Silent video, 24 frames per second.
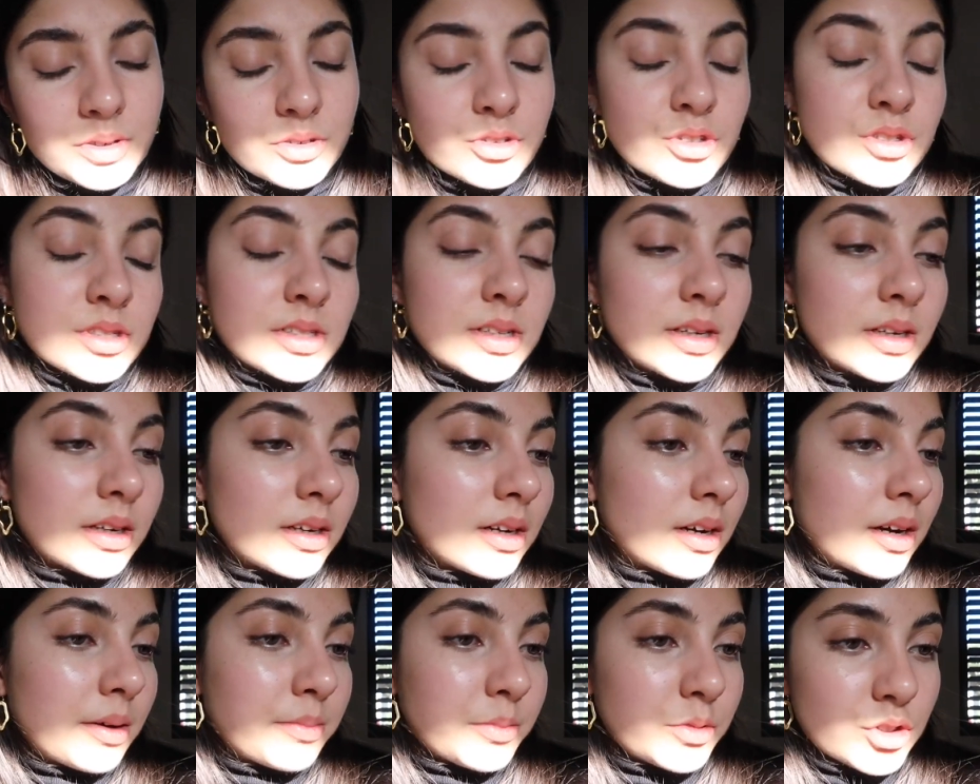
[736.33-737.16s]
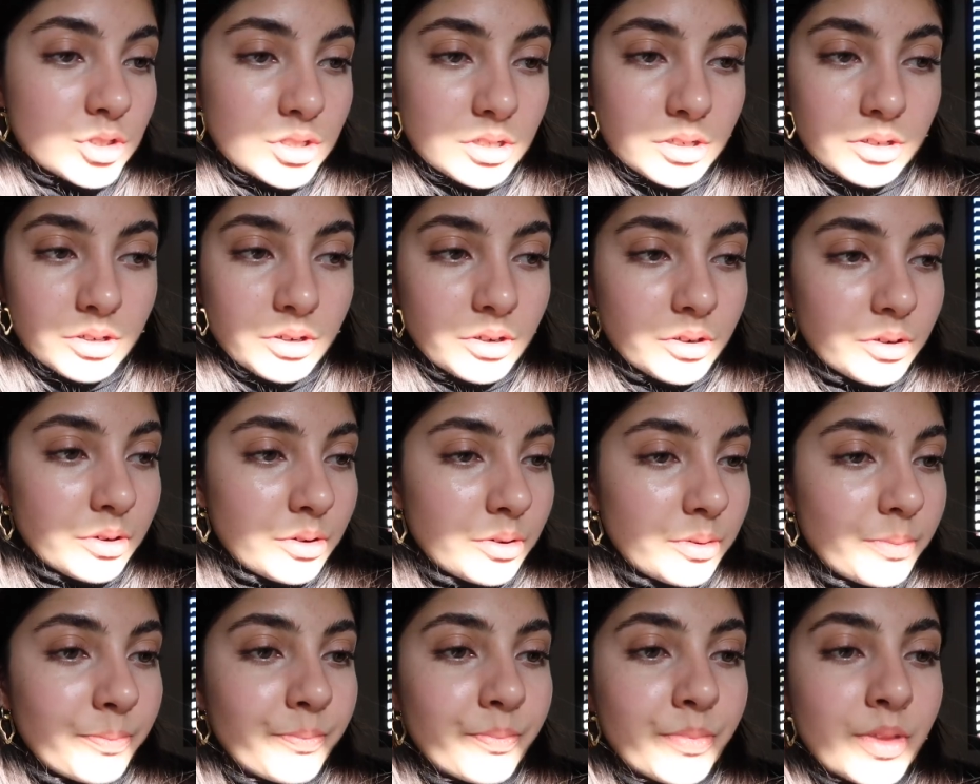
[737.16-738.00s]
I was just like, I'm just gonna
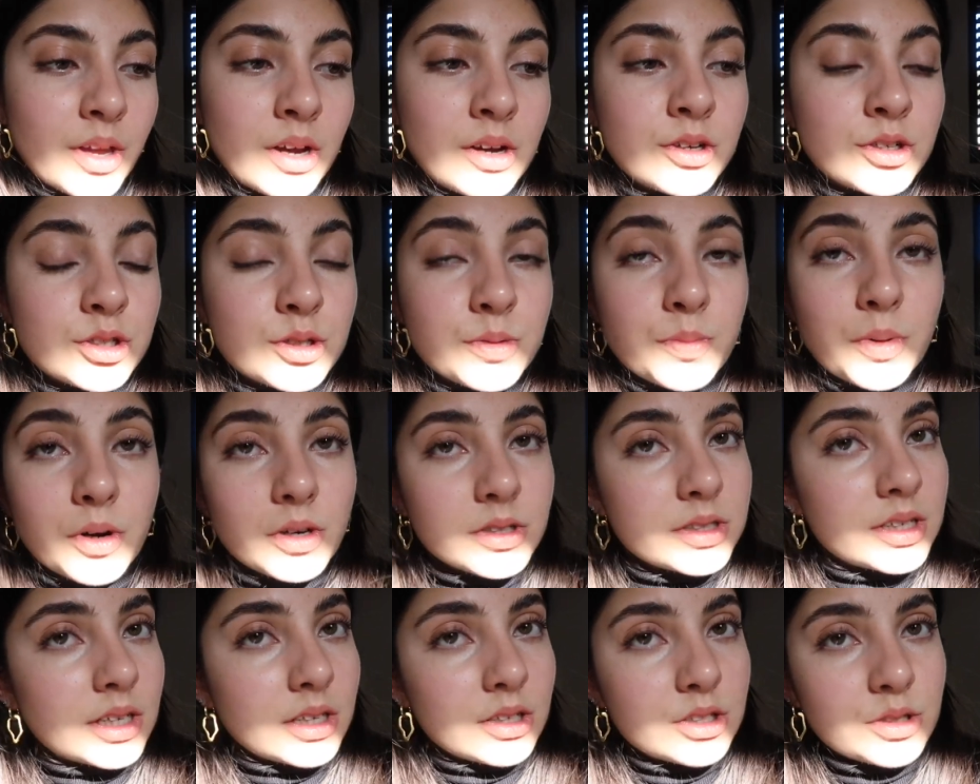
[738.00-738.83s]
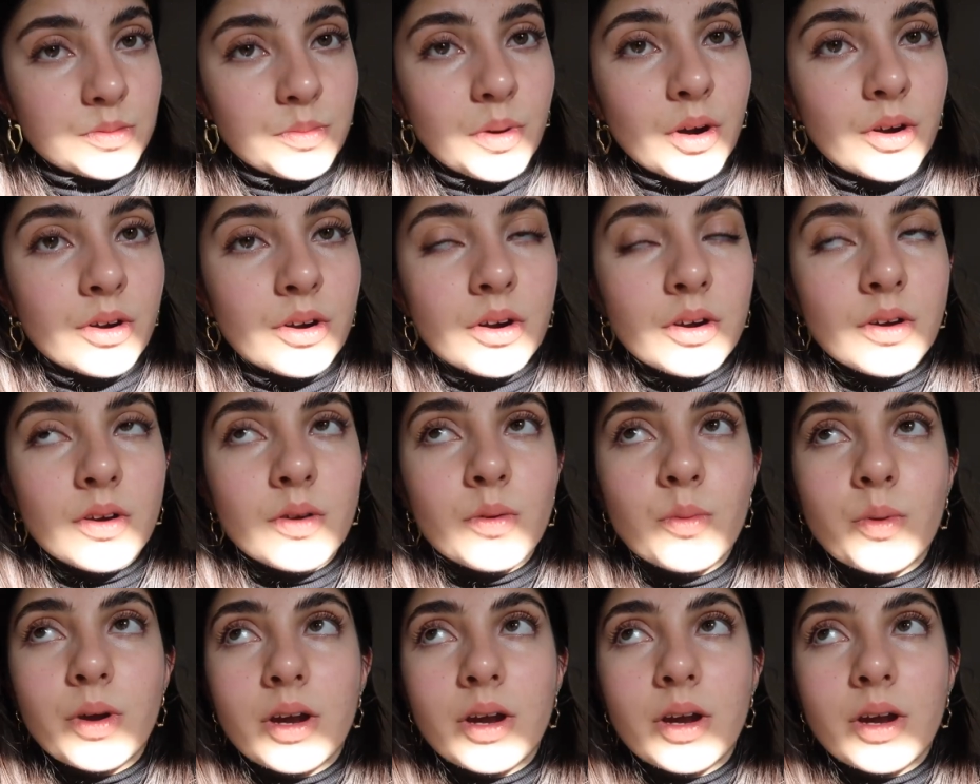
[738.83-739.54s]
go to boxing tomorrow,